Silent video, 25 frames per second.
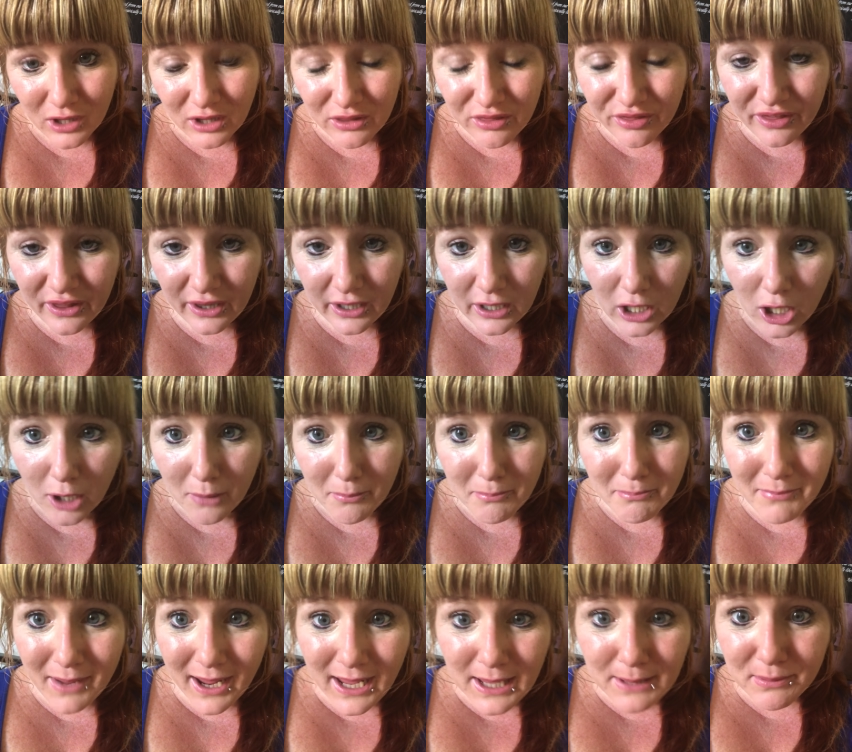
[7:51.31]
that
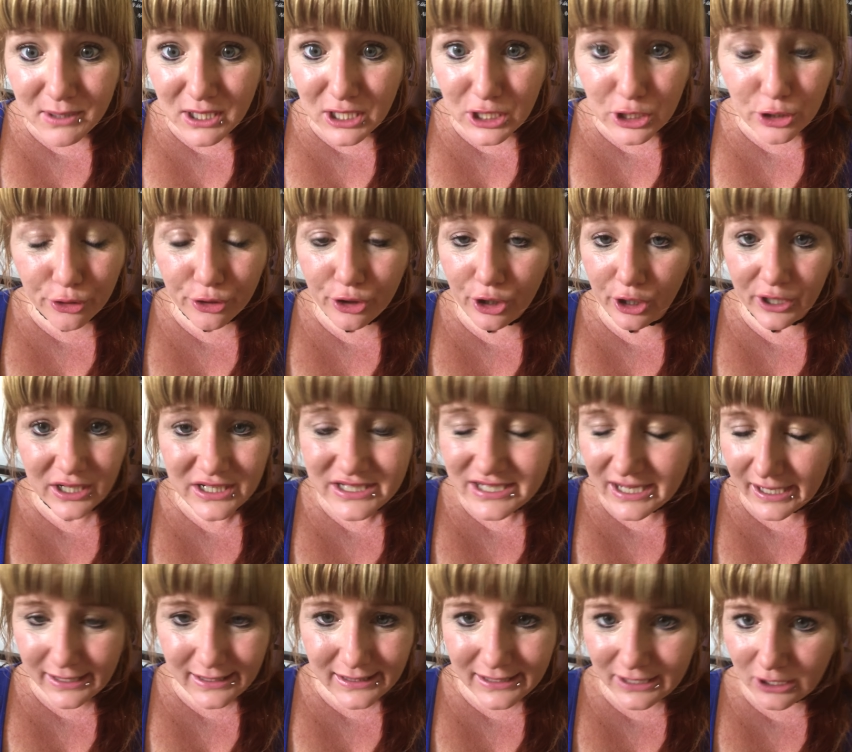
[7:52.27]
maybe you're going to
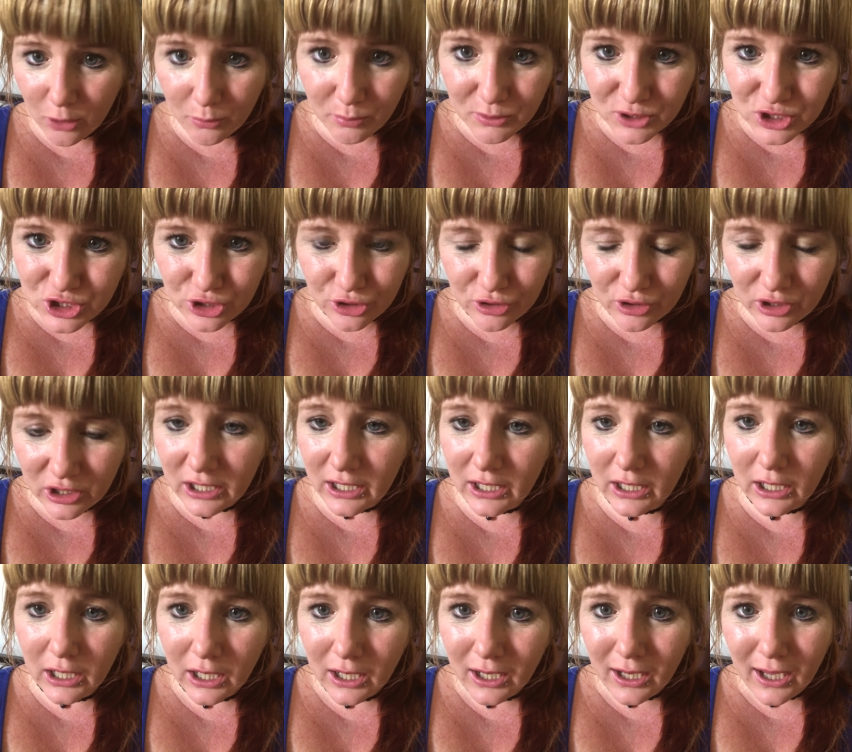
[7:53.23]
take that
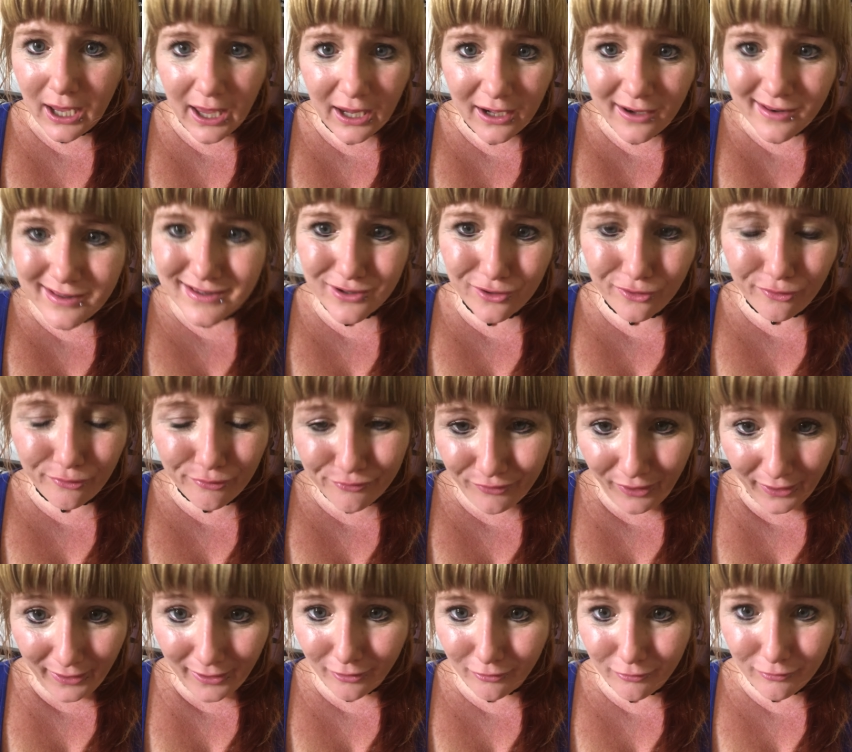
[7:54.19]
opportunity and it's going to
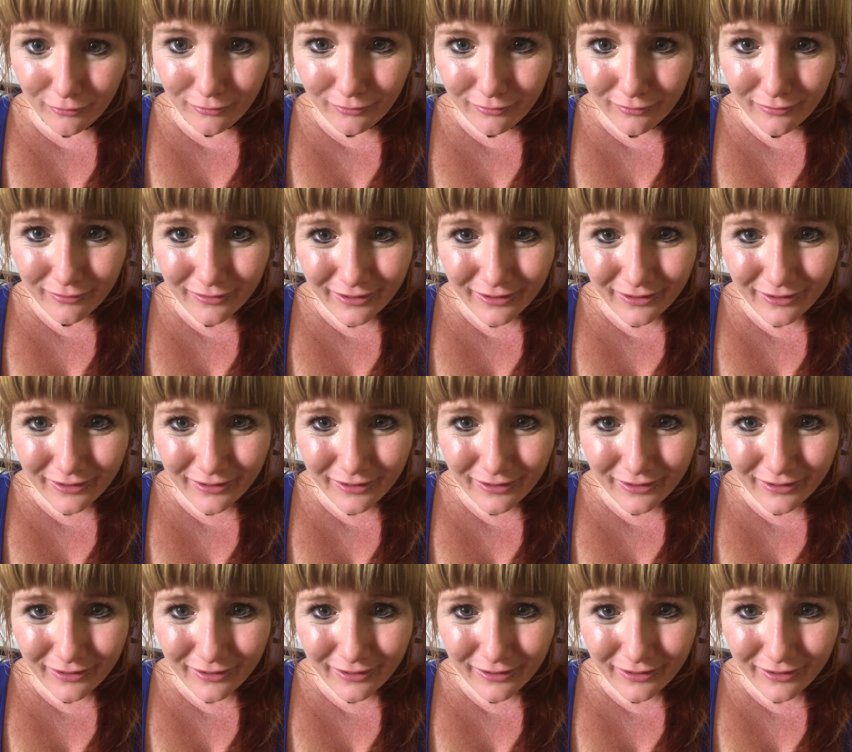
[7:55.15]
fail?